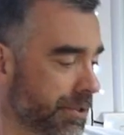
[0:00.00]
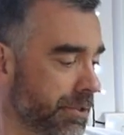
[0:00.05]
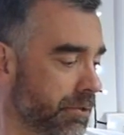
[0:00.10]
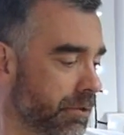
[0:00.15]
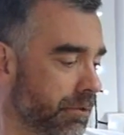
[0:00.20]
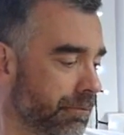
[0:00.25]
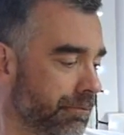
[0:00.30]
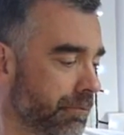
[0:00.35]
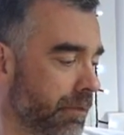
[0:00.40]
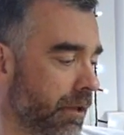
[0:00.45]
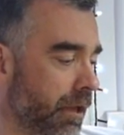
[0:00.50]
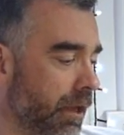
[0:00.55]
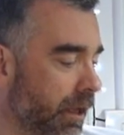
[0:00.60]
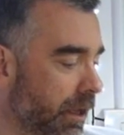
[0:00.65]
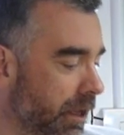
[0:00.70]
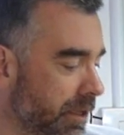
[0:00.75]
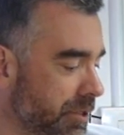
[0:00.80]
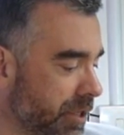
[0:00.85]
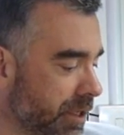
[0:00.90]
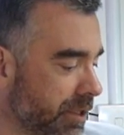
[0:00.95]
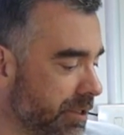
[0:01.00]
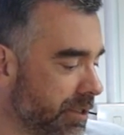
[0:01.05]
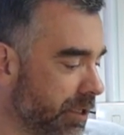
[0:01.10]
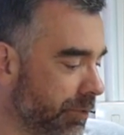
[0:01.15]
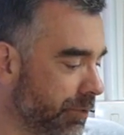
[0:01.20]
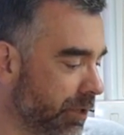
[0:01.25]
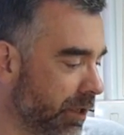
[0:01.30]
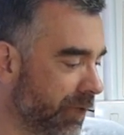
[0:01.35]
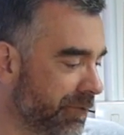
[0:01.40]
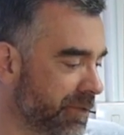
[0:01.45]
So, as you can
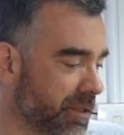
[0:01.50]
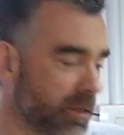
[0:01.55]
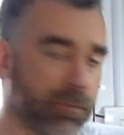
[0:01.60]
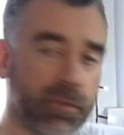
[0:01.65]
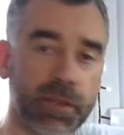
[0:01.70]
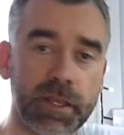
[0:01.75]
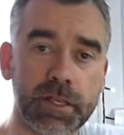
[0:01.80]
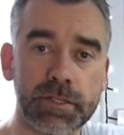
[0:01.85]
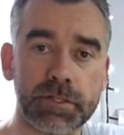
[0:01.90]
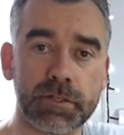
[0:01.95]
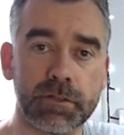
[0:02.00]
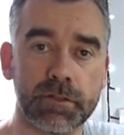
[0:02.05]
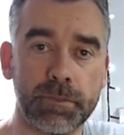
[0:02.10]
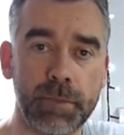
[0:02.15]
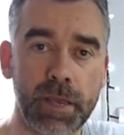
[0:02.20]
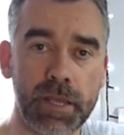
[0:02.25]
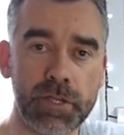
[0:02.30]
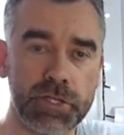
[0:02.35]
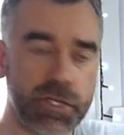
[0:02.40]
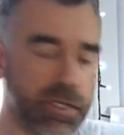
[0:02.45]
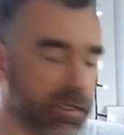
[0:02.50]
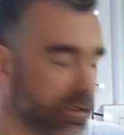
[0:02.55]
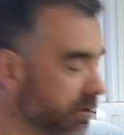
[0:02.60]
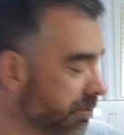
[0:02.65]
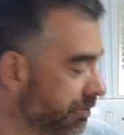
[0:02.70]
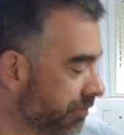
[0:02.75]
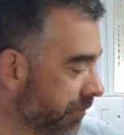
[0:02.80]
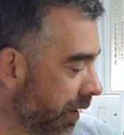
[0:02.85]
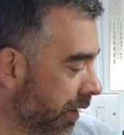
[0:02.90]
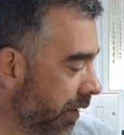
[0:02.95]
see, we have some things on the bench
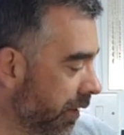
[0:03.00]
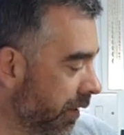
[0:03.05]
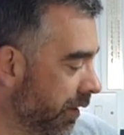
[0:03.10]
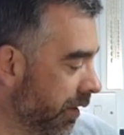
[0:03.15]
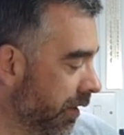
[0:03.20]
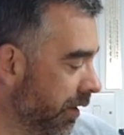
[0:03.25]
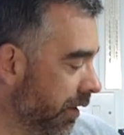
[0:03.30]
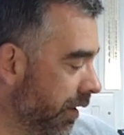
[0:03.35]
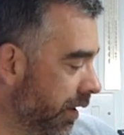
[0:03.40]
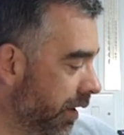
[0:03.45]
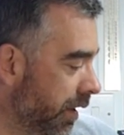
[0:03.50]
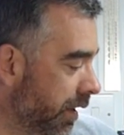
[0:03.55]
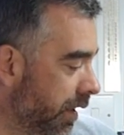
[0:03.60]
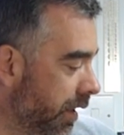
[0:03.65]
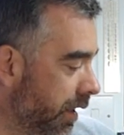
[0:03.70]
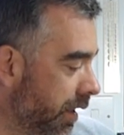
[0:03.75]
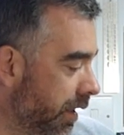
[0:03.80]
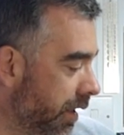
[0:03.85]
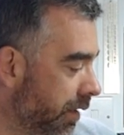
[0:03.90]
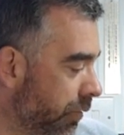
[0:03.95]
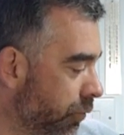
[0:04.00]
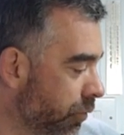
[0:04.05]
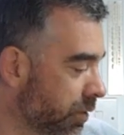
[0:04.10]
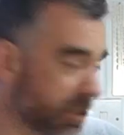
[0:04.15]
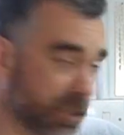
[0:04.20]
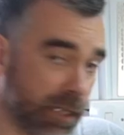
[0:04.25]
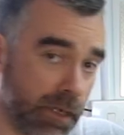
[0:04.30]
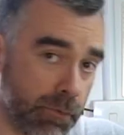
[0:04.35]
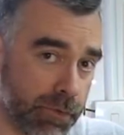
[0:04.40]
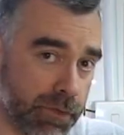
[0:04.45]
here.
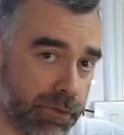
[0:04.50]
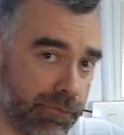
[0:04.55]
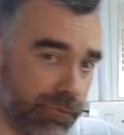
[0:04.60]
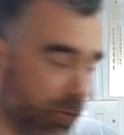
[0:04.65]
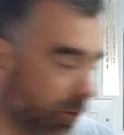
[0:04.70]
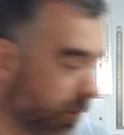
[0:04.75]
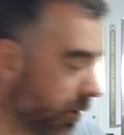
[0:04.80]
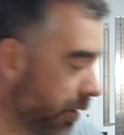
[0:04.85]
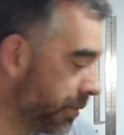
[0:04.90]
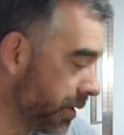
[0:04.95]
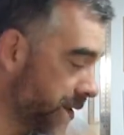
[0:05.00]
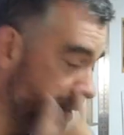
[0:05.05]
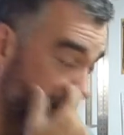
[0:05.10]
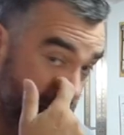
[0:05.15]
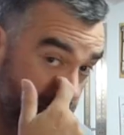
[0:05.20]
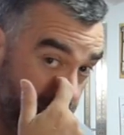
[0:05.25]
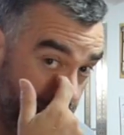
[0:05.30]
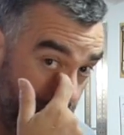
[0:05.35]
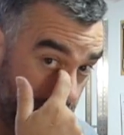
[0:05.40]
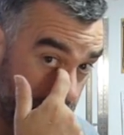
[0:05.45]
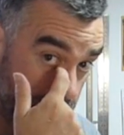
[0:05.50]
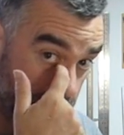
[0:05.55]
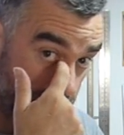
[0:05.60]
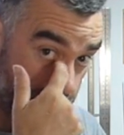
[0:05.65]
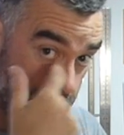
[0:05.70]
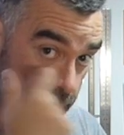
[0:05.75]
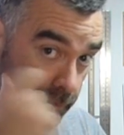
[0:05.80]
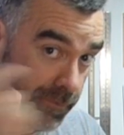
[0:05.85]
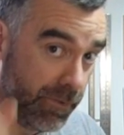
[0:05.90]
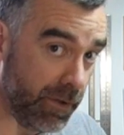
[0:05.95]
We'll start with the Fokker, because the
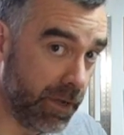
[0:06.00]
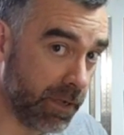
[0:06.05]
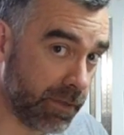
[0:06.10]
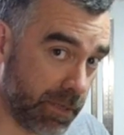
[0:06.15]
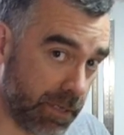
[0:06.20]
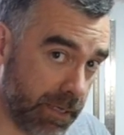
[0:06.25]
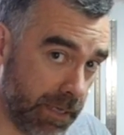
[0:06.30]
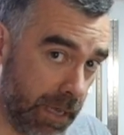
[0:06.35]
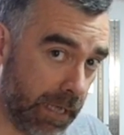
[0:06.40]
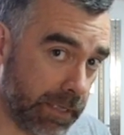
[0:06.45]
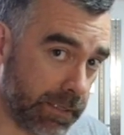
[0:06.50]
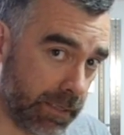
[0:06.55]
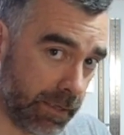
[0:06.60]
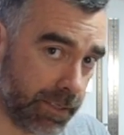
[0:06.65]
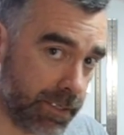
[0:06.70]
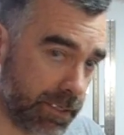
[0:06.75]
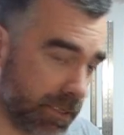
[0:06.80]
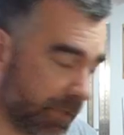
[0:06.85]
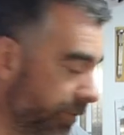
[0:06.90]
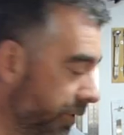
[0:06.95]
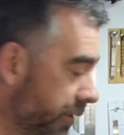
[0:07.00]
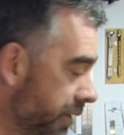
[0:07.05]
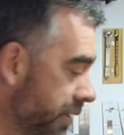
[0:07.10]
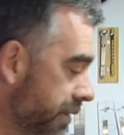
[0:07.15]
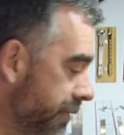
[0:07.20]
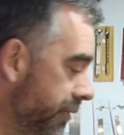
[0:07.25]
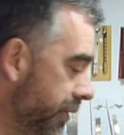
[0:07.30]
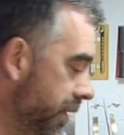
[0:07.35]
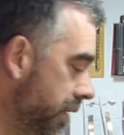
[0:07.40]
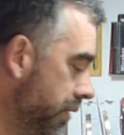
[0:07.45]
Fokker is in fact the catalyst for
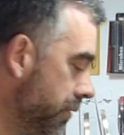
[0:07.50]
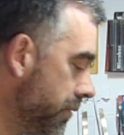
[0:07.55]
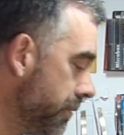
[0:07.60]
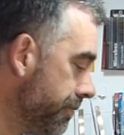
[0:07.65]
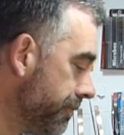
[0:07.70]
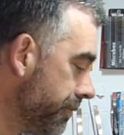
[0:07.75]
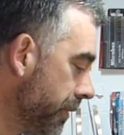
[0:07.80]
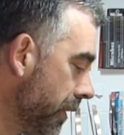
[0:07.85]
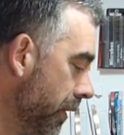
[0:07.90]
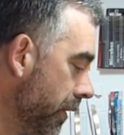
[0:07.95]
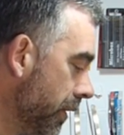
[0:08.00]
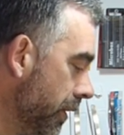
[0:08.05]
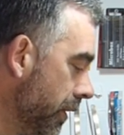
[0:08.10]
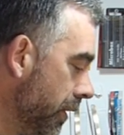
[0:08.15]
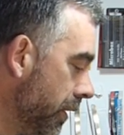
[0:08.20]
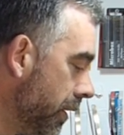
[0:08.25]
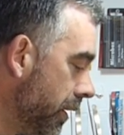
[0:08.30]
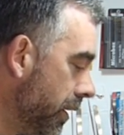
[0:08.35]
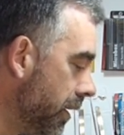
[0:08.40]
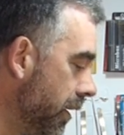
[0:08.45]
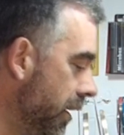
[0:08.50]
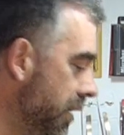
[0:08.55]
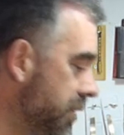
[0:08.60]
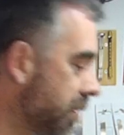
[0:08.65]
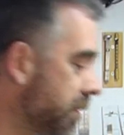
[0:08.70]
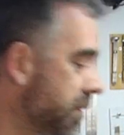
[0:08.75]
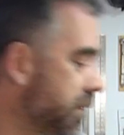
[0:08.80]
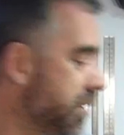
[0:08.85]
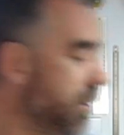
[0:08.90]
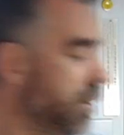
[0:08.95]
this video.
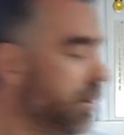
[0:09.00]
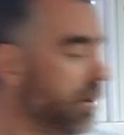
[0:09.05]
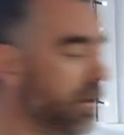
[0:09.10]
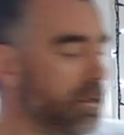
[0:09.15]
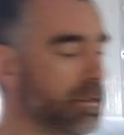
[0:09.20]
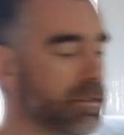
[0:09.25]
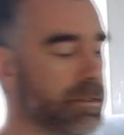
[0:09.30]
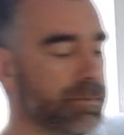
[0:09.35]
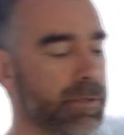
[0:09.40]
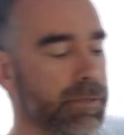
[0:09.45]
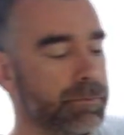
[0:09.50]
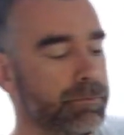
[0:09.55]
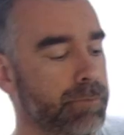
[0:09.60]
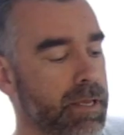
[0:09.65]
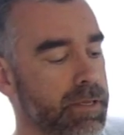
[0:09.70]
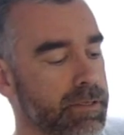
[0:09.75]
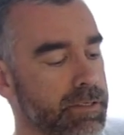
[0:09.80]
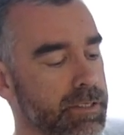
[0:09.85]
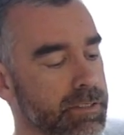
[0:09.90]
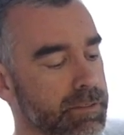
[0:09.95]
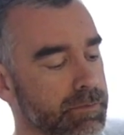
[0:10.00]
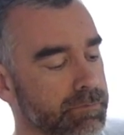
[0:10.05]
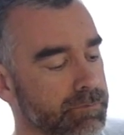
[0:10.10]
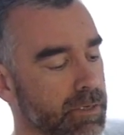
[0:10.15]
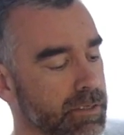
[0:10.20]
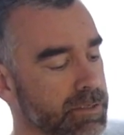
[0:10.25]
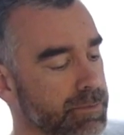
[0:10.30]
As you can see, it's been painted.